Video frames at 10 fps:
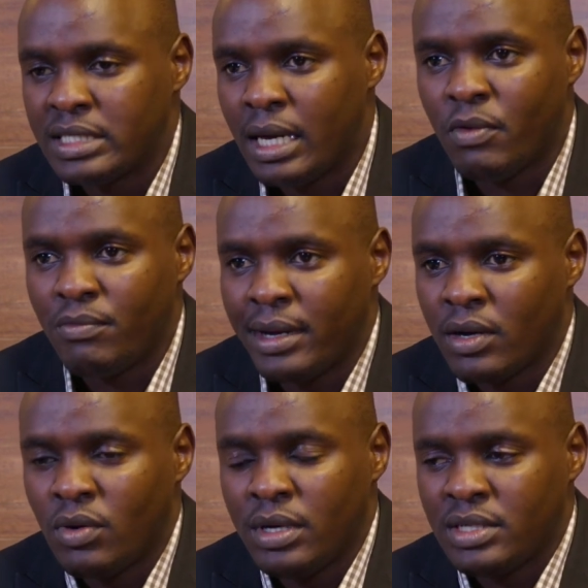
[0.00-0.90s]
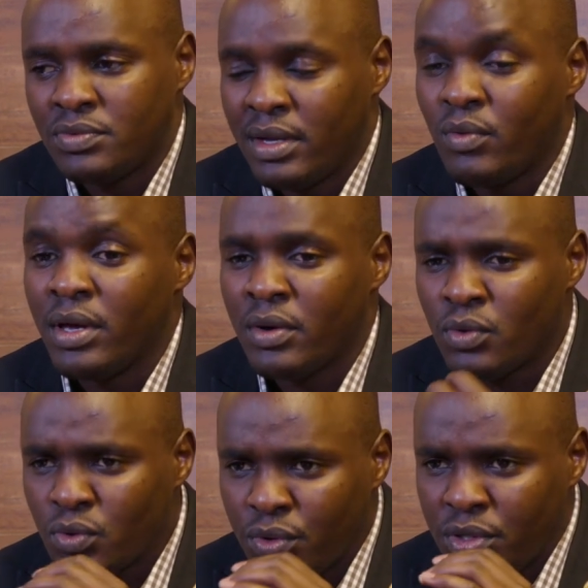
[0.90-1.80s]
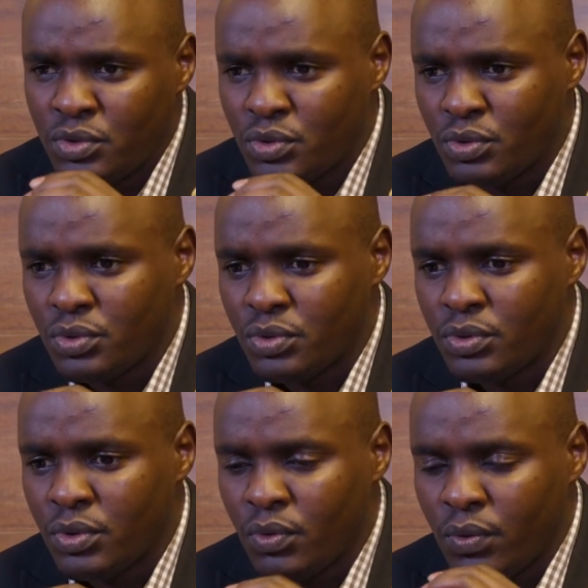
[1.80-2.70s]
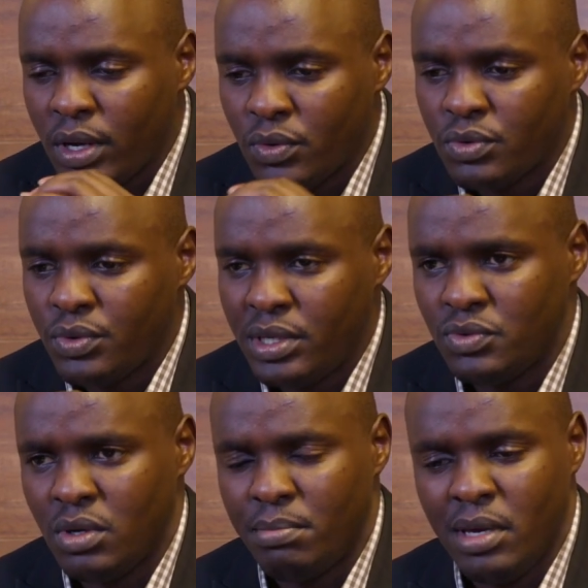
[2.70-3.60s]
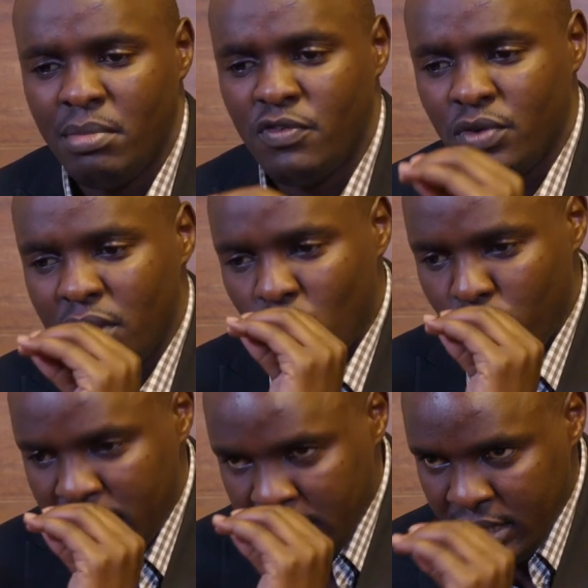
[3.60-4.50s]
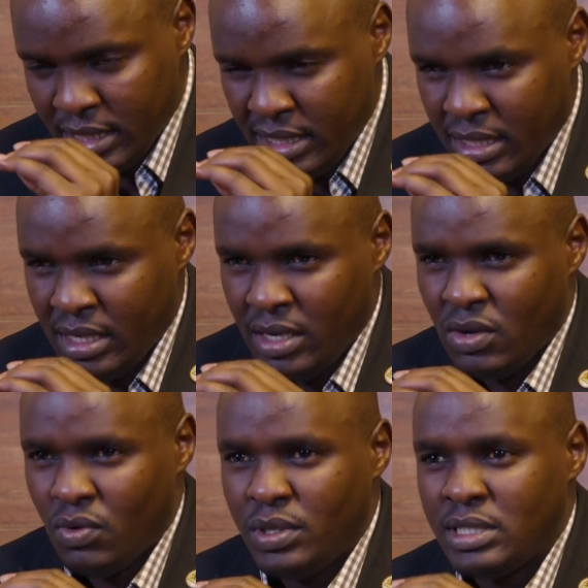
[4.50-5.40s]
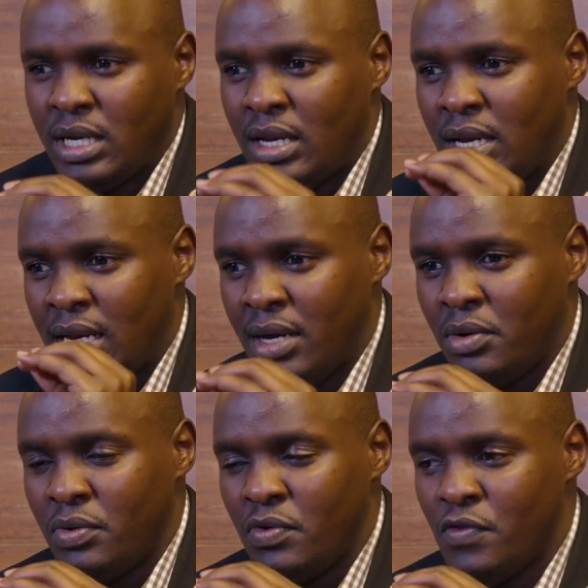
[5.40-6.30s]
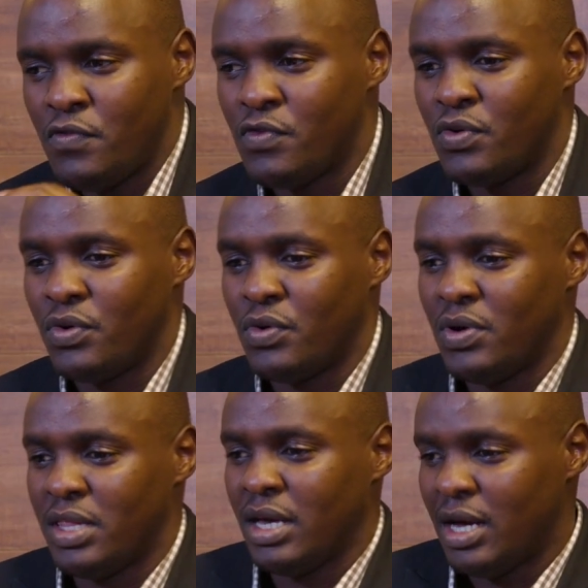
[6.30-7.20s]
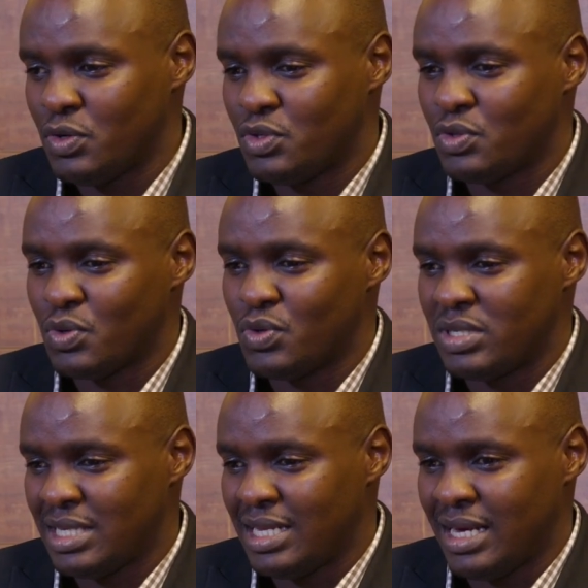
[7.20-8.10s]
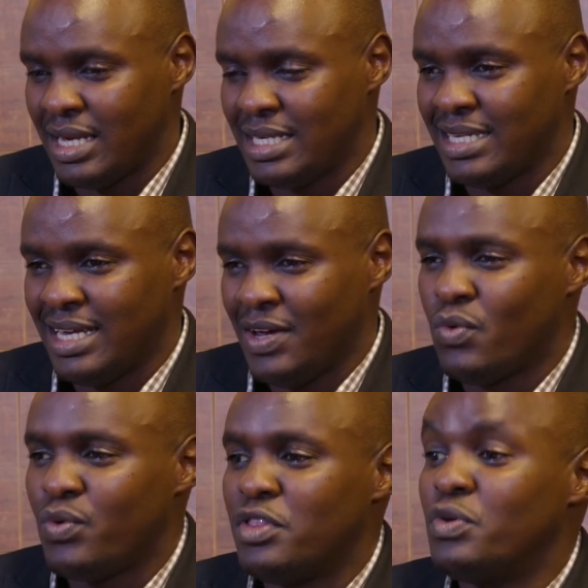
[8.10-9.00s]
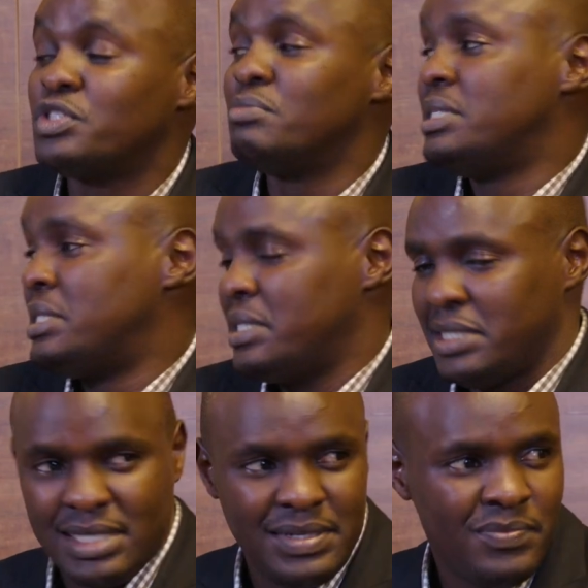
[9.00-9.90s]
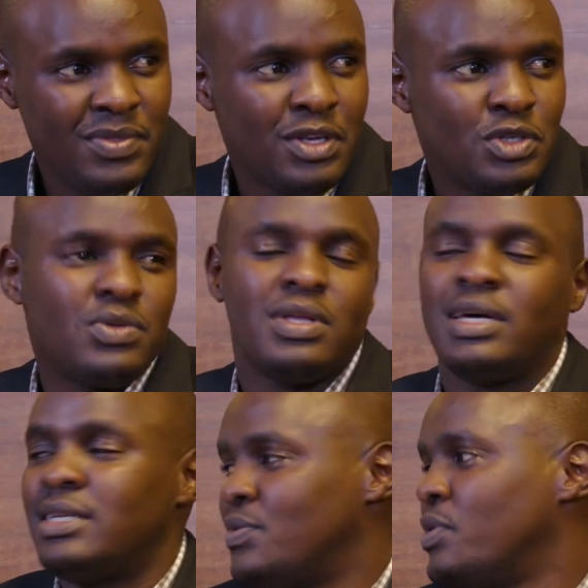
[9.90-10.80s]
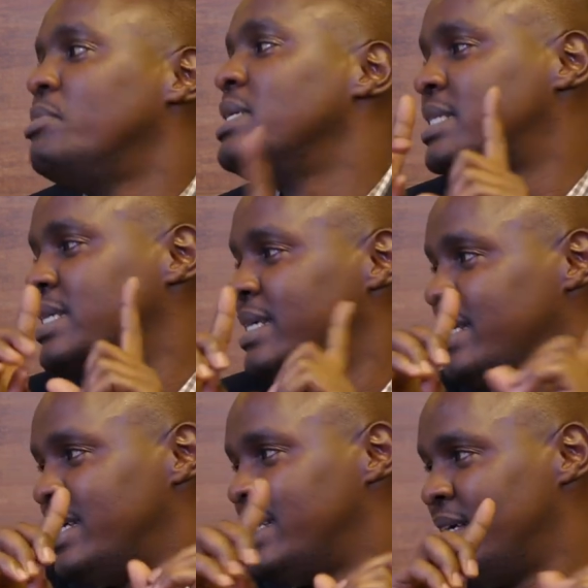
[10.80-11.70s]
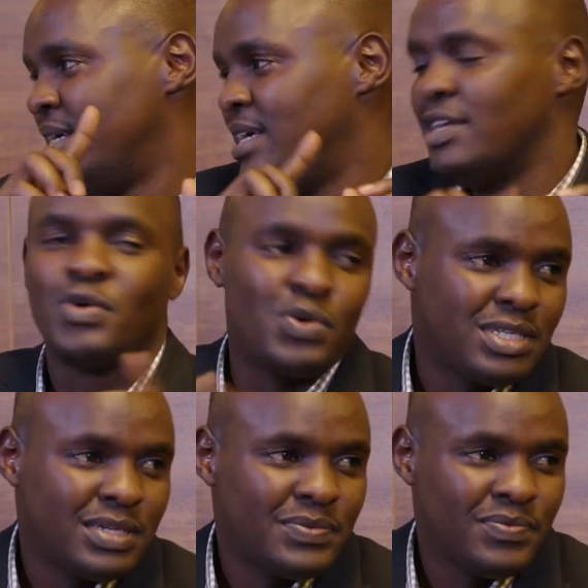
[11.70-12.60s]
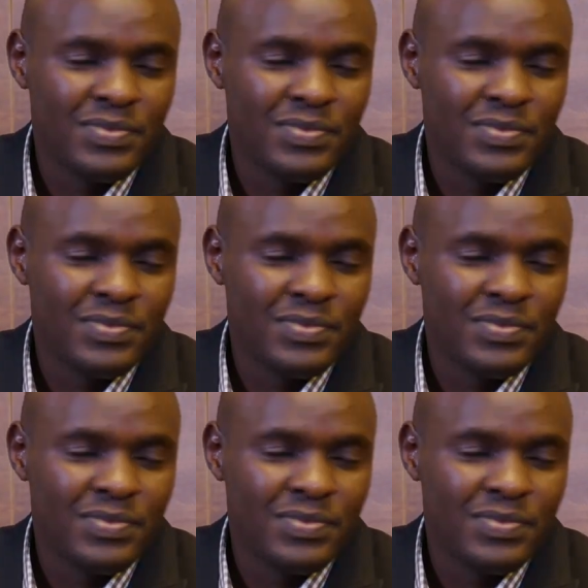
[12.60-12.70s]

some of my colleagues were, we are not going to appear before the committee. We shall allow for the House to consider it with those mistakes, mm-hmm. so that we meet in court.